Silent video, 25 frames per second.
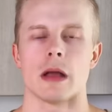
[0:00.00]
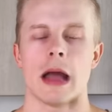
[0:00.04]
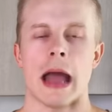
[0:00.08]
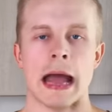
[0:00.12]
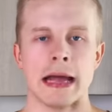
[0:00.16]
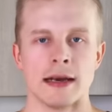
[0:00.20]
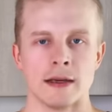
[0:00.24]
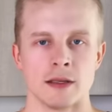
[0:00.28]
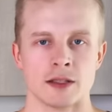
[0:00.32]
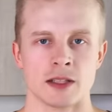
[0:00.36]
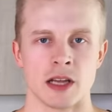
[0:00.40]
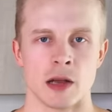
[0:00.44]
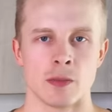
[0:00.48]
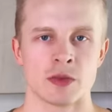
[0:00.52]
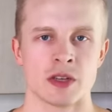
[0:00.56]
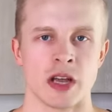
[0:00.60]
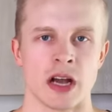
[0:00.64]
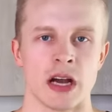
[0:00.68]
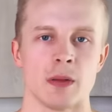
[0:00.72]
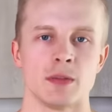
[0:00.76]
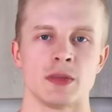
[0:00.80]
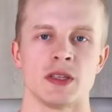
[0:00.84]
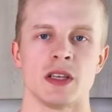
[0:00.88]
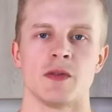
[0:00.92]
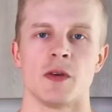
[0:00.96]
And
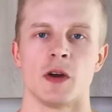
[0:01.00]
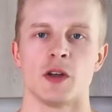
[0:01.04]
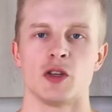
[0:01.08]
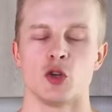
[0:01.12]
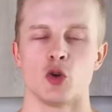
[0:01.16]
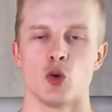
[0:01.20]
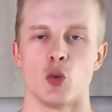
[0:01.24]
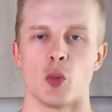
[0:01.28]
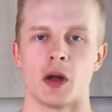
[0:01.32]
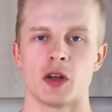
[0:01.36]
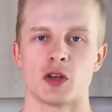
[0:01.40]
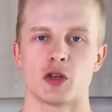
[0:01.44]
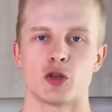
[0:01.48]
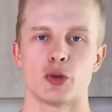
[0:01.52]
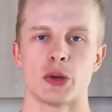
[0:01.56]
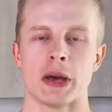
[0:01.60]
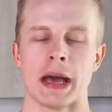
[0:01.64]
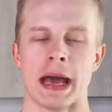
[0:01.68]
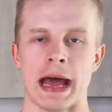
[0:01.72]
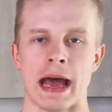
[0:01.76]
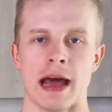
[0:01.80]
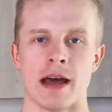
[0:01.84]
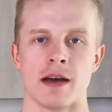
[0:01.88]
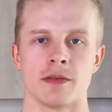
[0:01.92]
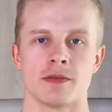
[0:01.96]
sometimes if I do want to
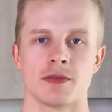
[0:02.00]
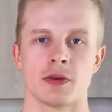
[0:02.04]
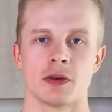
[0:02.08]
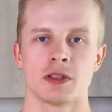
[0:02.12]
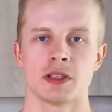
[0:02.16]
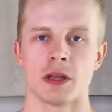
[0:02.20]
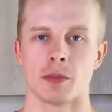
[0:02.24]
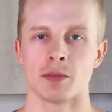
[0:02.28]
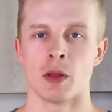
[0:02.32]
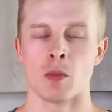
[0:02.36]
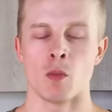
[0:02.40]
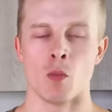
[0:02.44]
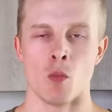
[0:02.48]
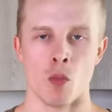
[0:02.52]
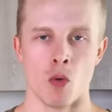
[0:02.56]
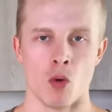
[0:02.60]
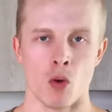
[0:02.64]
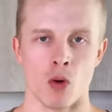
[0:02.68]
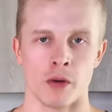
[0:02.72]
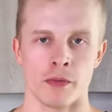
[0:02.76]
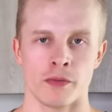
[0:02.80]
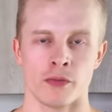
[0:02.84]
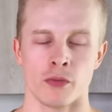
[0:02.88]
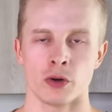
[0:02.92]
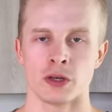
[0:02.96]
have something
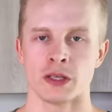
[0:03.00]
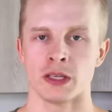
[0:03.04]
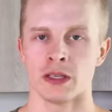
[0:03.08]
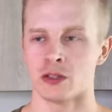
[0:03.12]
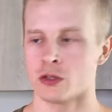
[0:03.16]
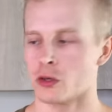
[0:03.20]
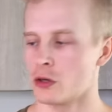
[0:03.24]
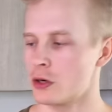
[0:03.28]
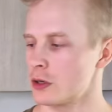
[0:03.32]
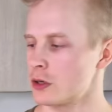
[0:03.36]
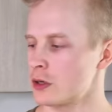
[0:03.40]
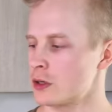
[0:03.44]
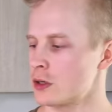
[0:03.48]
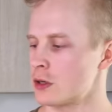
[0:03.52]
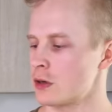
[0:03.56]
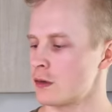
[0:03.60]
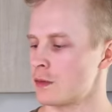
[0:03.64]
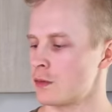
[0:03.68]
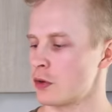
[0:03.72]
more for dessert,